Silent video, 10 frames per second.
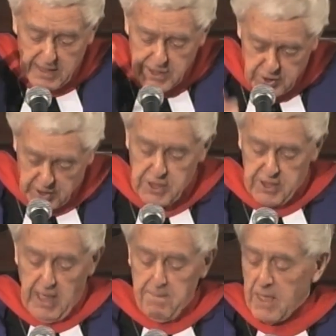
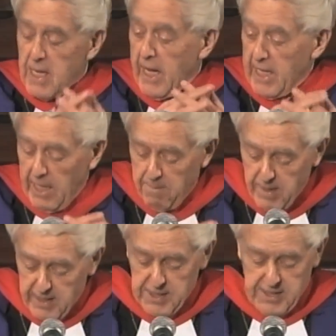seascapes and our
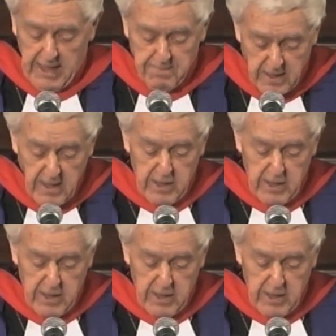mindscapes